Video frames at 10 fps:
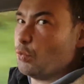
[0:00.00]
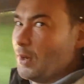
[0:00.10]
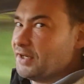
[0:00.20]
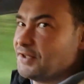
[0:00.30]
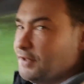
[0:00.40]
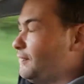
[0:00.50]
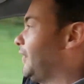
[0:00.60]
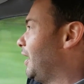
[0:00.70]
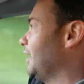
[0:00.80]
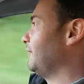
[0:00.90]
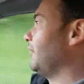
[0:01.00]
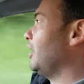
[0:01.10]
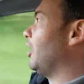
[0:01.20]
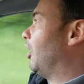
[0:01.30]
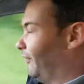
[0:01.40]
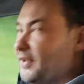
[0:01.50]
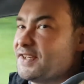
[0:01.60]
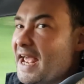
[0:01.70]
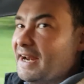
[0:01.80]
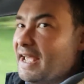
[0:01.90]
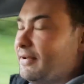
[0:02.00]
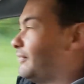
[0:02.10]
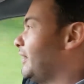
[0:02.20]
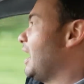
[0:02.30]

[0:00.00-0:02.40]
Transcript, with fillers: 125 on the sat nav.